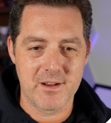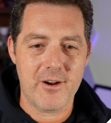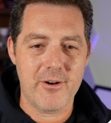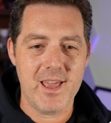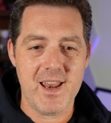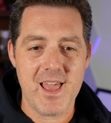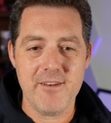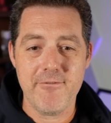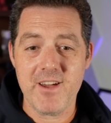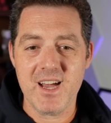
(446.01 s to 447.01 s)
All right,
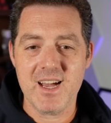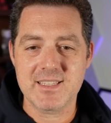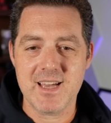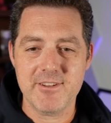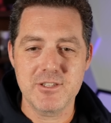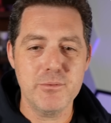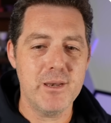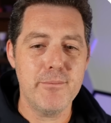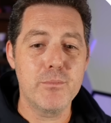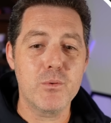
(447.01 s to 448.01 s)
in fact, having too
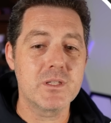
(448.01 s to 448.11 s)
many people